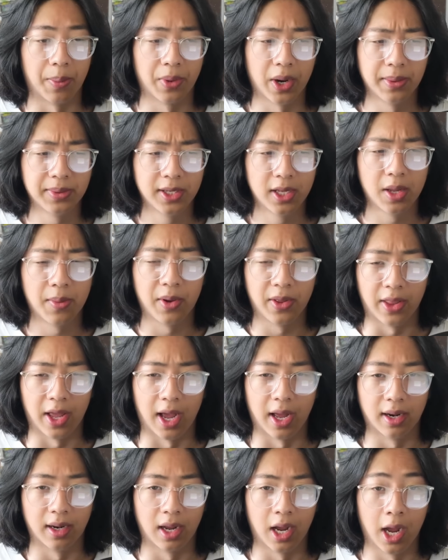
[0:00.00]
yeah, props to them on
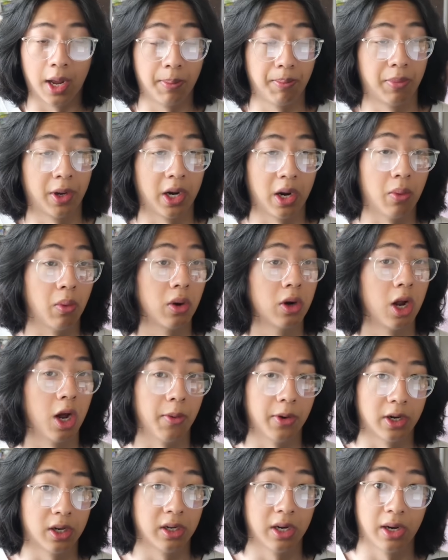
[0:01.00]
that, but I won't
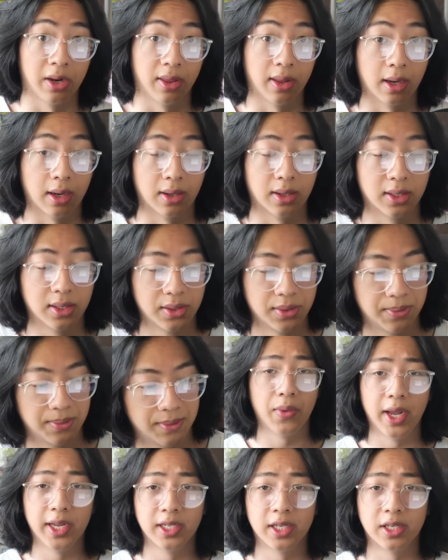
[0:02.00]
comment on anything else.
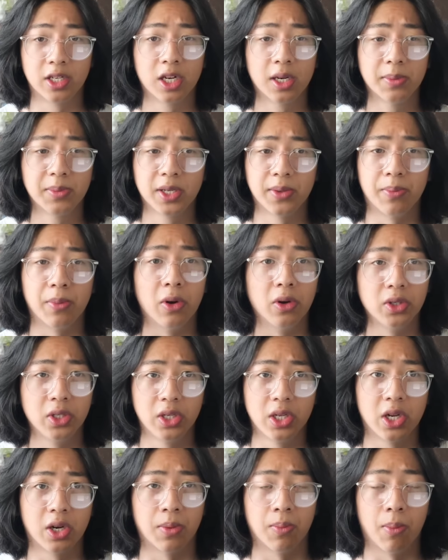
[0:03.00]
Anyways, in terms of
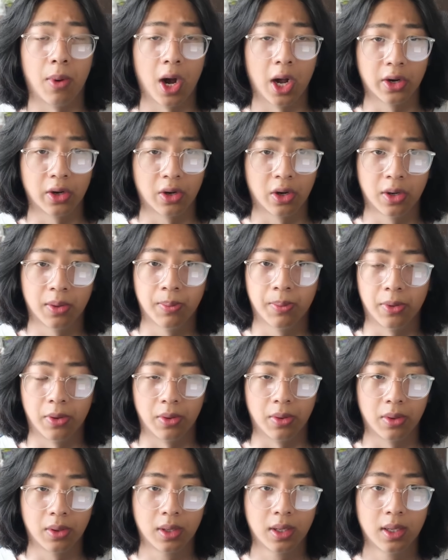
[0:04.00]
most of your modern
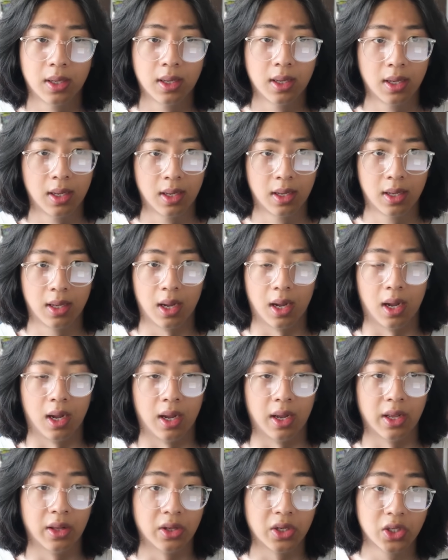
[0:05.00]
bulk
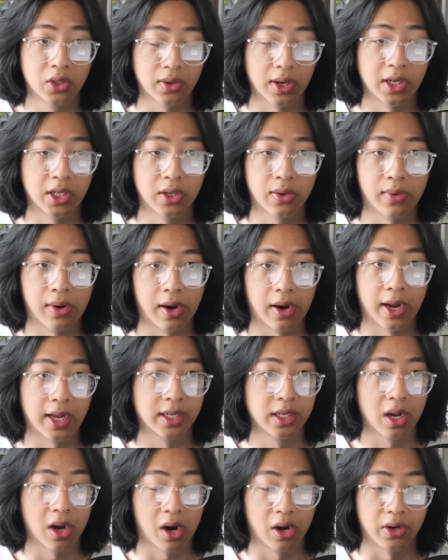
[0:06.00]
illustration
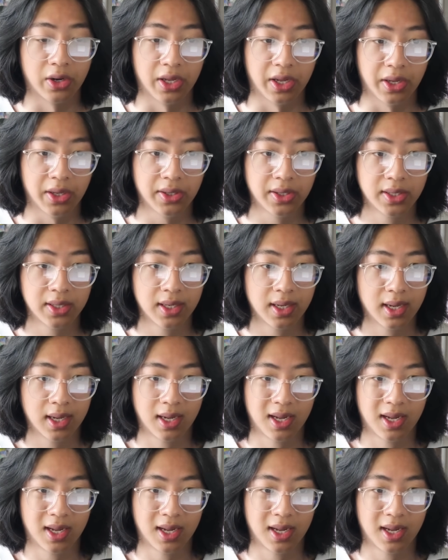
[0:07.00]
rare SIR needs,